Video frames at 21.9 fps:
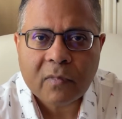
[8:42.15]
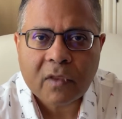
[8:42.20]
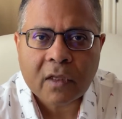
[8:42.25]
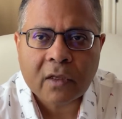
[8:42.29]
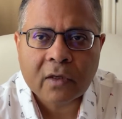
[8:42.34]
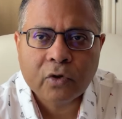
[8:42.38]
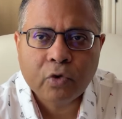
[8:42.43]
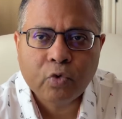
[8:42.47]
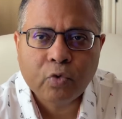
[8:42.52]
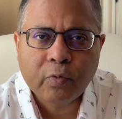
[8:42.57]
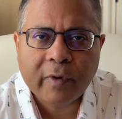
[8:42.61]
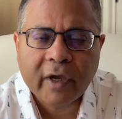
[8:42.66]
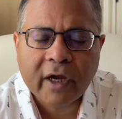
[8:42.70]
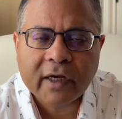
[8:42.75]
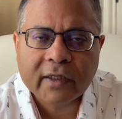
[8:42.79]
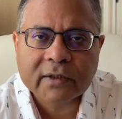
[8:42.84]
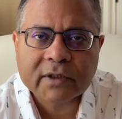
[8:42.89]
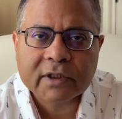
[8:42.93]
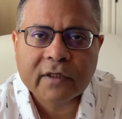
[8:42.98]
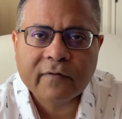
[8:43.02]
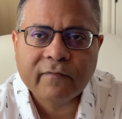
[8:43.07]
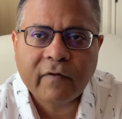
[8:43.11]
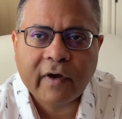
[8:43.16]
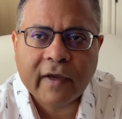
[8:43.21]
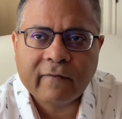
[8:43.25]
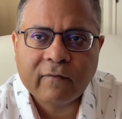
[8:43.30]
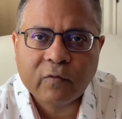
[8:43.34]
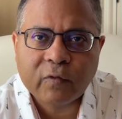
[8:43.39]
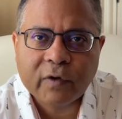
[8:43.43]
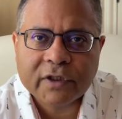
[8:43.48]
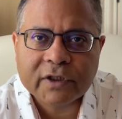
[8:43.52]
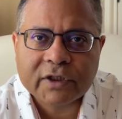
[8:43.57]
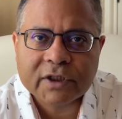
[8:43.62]
you may answer five
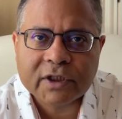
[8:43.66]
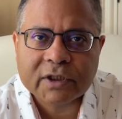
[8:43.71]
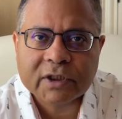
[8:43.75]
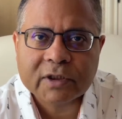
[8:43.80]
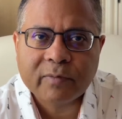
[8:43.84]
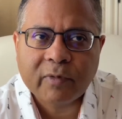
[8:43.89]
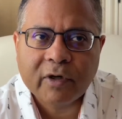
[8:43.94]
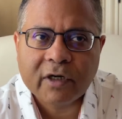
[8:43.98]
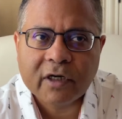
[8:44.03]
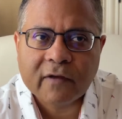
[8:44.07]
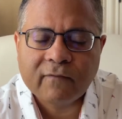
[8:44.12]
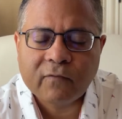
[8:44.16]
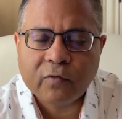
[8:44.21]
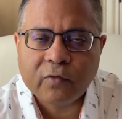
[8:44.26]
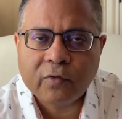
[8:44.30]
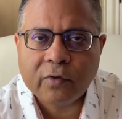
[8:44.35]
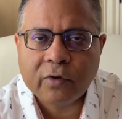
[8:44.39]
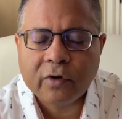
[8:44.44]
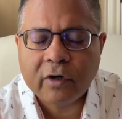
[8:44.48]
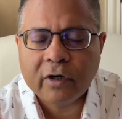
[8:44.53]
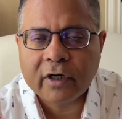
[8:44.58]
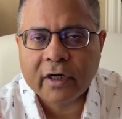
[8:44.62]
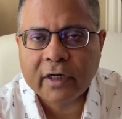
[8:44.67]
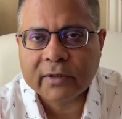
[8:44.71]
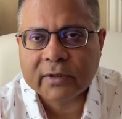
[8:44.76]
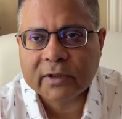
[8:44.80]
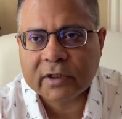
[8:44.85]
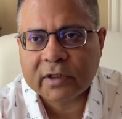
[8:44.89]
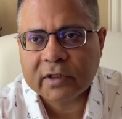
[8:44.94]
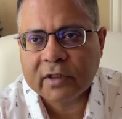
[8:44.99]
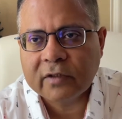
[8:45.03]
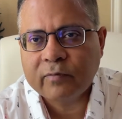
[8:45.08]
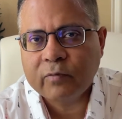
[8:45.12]
questions, but if you do not
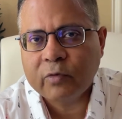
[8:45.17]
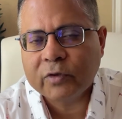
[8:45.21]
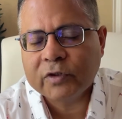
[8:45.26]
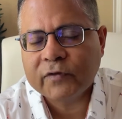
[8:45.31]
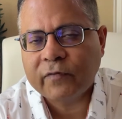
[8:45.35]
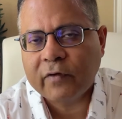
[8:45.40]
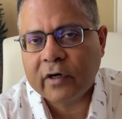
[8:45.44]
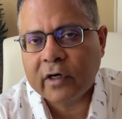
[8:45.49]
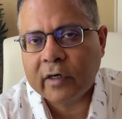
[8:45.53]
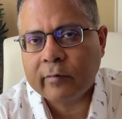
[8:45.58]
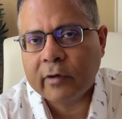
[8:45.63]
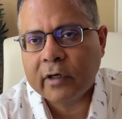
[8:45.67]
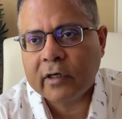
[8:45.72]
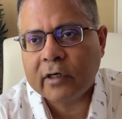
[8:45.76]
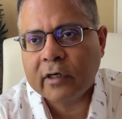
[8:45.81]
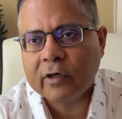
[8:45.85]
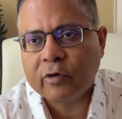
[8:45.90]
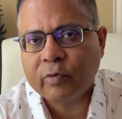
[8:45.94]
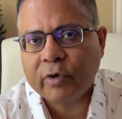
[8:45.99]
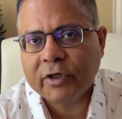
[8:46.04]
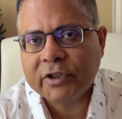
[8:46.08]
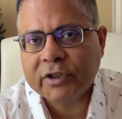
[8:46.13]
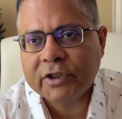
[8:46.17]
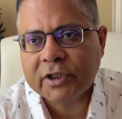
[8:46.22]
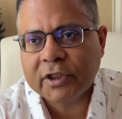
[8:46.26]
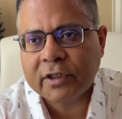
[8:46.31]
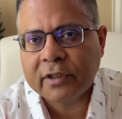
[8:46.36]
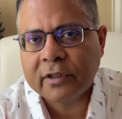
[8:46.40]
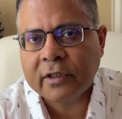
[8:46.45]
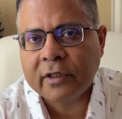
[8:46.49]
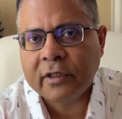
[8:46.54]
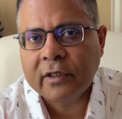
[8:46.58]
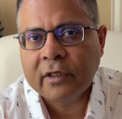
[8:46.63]
answer the most fundamental
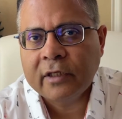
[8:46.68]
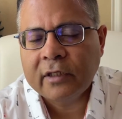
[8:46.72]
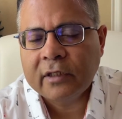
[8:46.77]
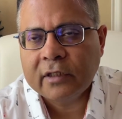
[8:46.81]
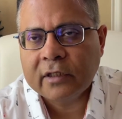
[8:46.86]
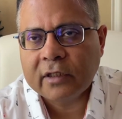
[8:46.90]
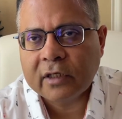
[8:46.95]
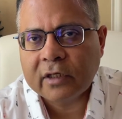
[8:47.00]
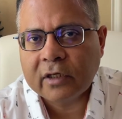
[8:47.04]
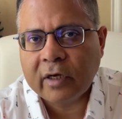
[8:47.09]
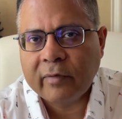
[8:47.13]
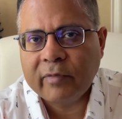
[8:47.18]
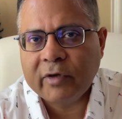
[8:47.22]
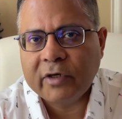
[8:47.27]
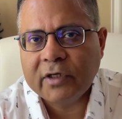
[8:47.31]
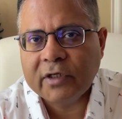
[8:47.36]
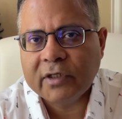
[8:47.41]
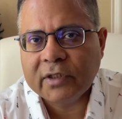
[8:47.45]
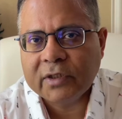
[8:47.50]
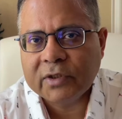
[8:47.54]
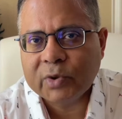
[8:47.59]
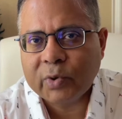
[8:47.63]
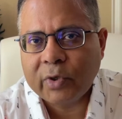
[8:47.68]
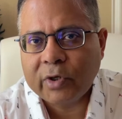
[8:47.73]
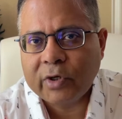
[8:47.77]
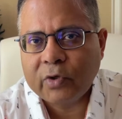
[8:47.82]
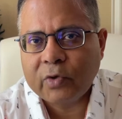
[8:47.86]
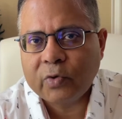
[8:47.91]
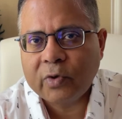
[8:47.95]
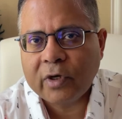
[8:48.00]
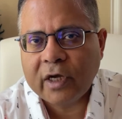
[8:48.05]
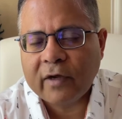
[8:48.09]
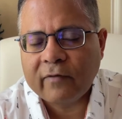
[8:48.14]
question, the committee is going
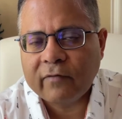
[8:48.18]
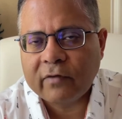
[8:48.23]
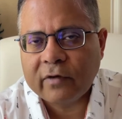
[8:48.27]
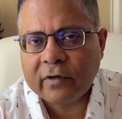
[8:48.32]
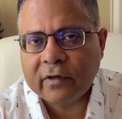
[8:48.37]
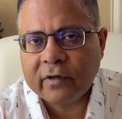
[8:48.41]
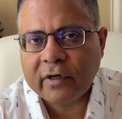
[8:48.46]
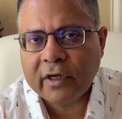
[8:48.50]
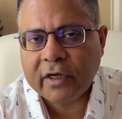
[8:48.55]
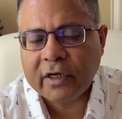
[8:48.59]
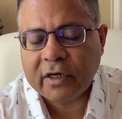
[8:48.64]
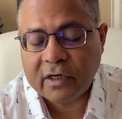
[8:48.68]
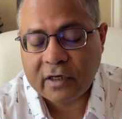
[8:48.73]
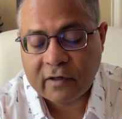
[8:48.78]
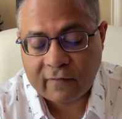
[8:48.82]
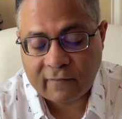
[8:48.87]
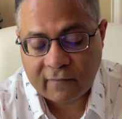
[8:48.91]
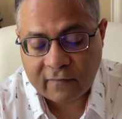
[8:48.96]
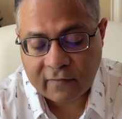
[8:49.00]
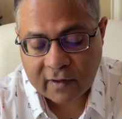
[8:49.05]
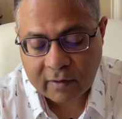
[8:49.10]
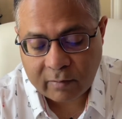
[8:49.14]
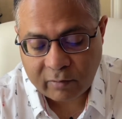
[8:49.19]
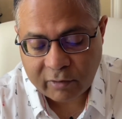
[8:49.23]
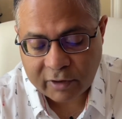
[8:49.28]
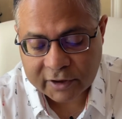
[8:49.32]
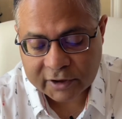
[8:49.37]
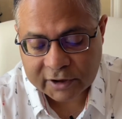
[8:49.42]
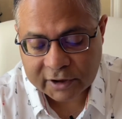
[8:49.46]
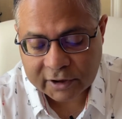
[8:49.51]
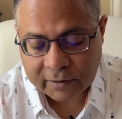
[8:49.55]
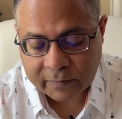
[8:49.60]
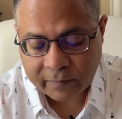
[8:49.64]
to have a negative
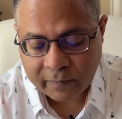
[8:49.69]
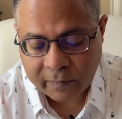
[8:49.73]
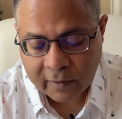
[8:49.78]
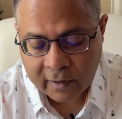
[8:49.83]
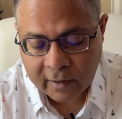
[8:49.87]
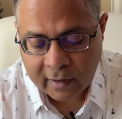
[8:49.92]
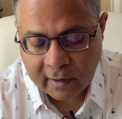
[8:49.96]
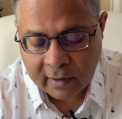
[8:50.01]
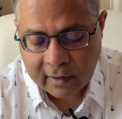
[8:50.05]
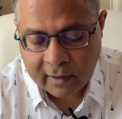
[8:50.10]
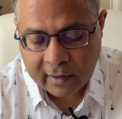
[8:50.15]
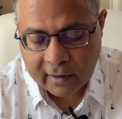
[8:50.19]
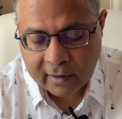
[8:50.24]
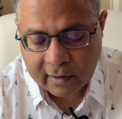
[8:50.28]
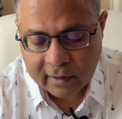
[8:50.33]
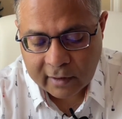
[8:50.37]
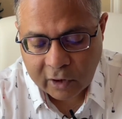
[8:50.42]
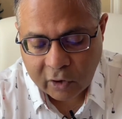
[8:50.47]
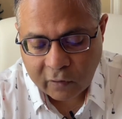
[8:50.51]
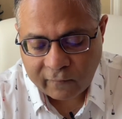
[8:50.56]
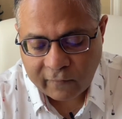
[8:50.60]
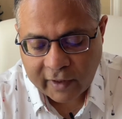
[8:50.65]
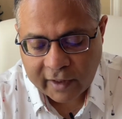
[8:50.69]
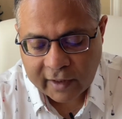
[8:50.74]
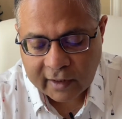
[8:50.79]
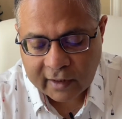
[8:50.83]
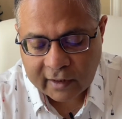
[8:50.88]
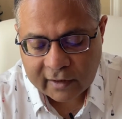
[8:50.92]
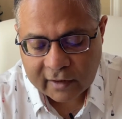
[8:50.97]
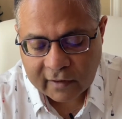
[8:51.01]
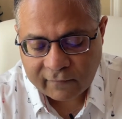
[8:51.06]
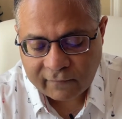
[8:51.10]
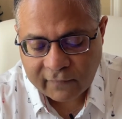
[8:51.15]
impression. Now
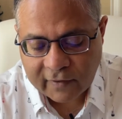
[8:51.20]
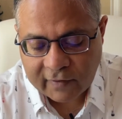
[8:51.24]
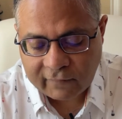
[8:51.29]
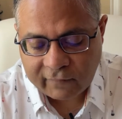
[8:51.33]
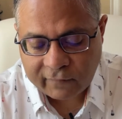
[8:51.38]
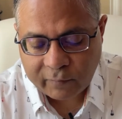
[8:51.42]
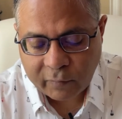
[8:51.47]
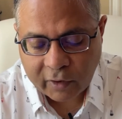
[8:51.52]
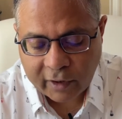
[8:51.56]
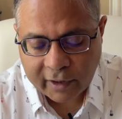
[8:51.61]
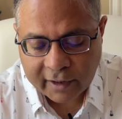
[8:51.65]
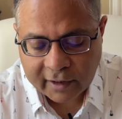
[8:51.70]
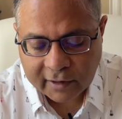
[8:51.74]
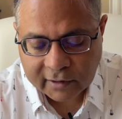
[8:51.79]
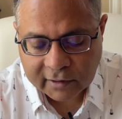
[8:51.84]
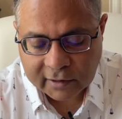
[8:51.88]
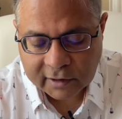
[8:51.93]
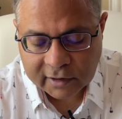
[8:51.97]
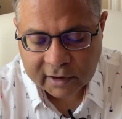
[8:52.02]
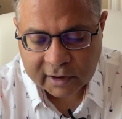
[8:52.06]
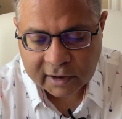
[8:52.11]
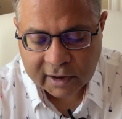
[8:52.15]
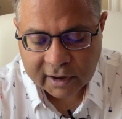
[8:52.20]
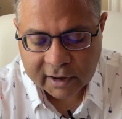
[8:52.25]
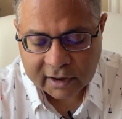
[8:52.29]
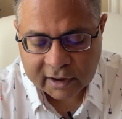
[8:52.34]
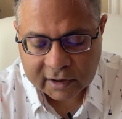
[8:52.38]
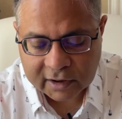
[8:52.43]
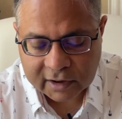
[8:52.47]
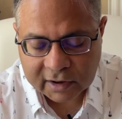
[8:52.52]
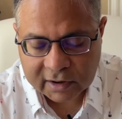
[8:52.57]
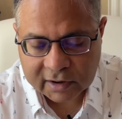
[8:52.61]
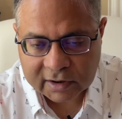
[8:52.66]
finally the fifth point
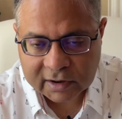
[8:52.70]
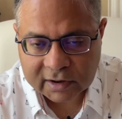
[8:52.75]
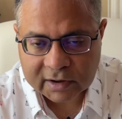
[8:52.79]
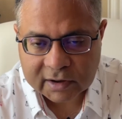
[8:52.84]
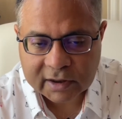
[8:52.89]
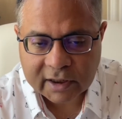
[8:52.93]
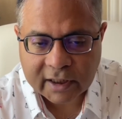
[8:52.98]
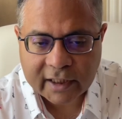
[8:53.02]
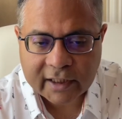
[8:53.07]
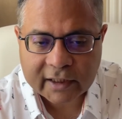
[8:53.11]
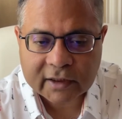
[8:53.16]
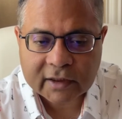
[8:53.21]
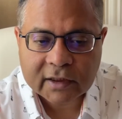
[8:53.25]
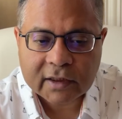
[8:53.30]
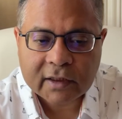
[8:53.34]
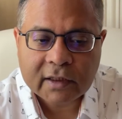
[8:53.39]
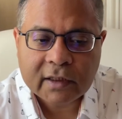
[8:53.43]
and this is that